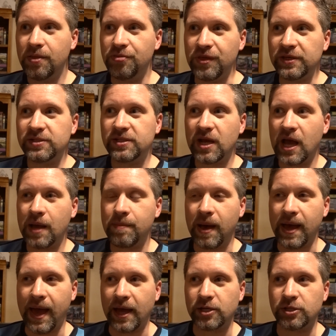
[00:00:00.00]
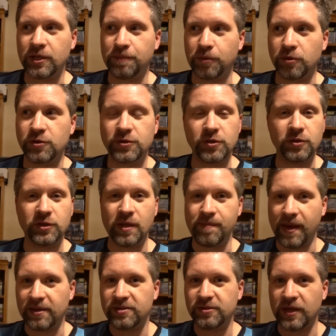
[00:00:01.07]
This time I actually pursued
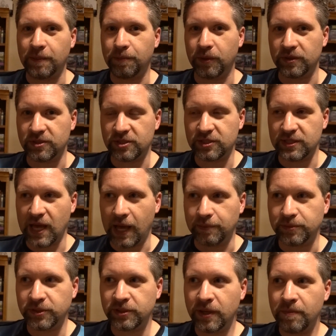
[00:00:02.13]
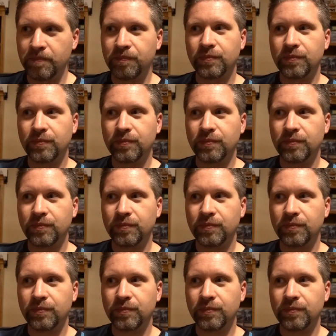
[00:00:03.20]
them as separate steps.